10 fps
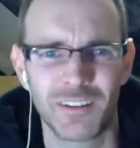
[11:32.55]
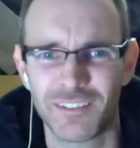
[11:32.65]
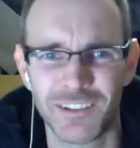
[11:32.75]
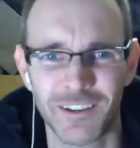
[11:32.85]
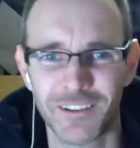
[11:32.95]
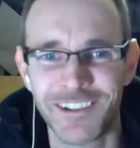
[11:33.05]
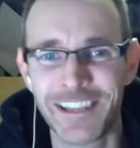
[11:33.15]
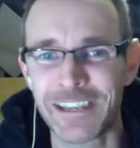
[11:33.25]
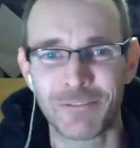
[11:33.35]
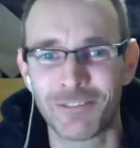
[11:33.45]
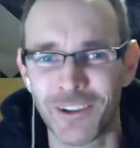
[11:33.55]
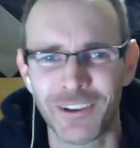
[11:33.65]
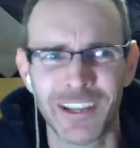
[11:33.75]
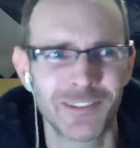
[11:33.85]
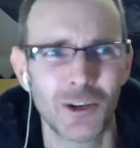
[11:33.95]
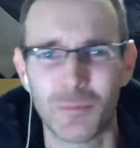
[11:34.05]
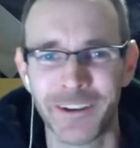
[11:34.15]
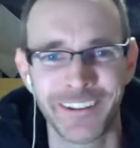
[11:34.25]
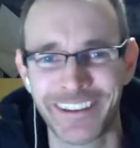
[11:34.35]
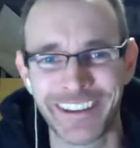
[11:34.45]
you know, leave, go and get a job. I
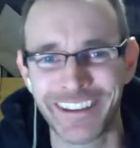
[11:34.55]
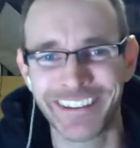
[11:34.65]
don't care.